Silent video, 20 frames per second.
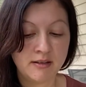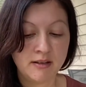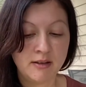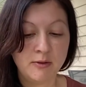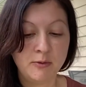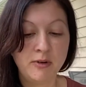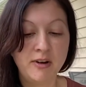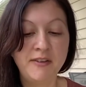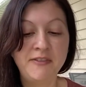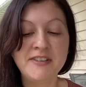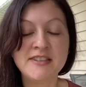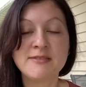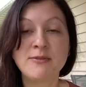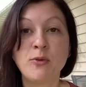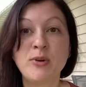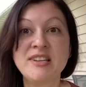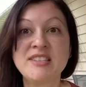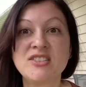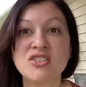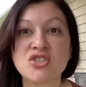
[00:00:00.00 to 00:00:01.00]
What if his
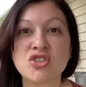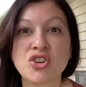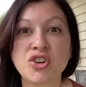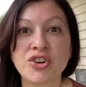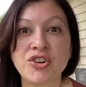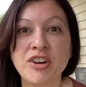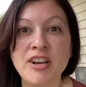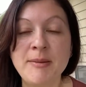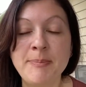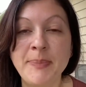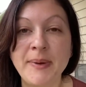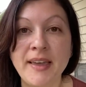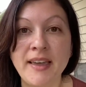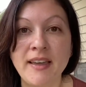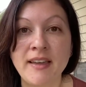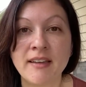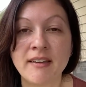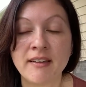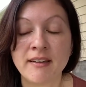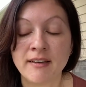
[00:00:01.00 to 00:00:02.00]
voice is creepy?
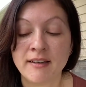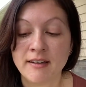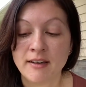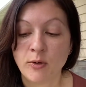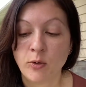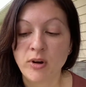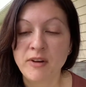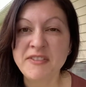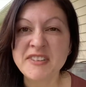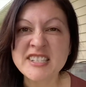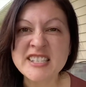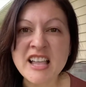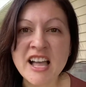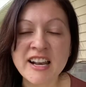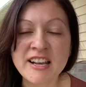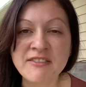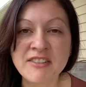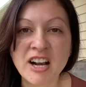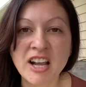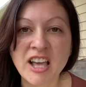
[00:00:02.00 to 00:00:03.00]
What if it's not
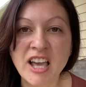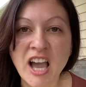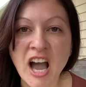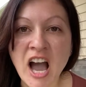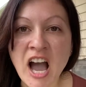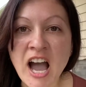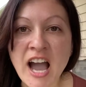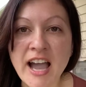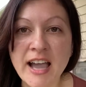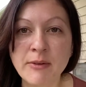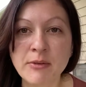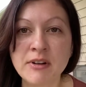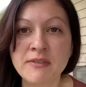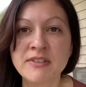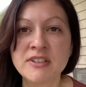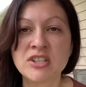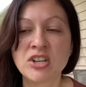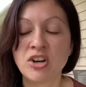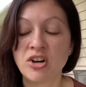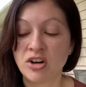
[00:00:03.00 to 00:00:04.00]
even a guy? What if
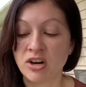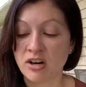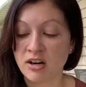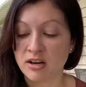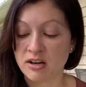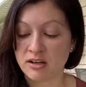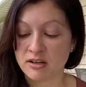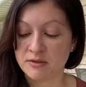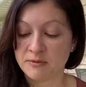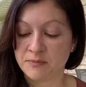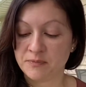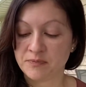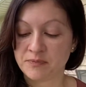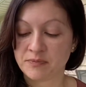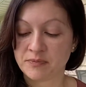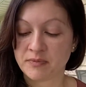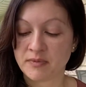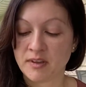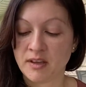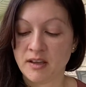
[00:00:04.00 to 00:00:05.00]
it's a girl?
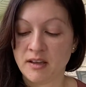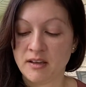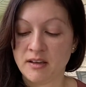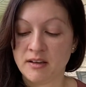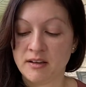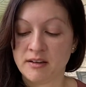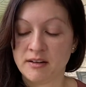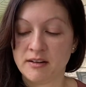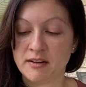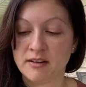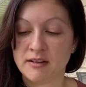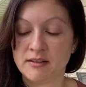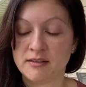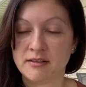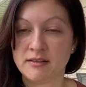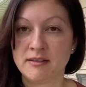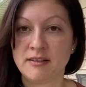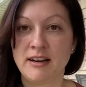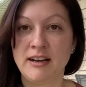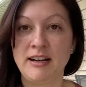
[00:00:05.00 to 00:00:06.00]

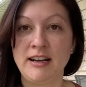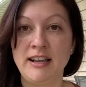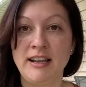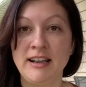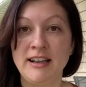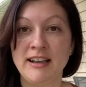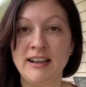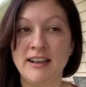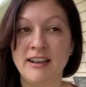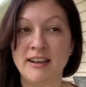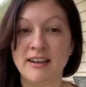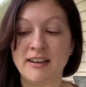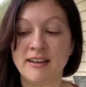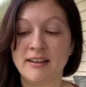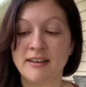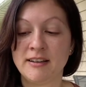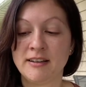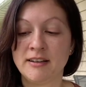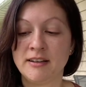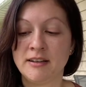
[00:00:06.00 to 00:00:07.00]
Ready?
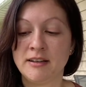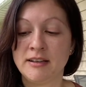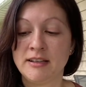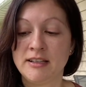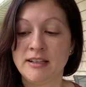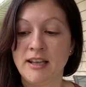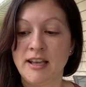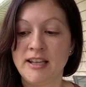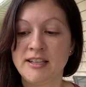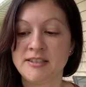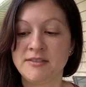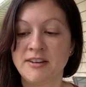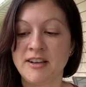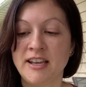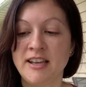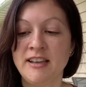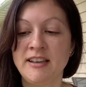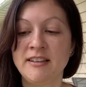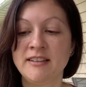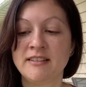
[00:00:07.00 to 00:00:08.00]
It's
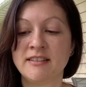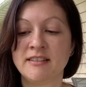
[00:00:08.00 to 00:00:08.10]
ringing.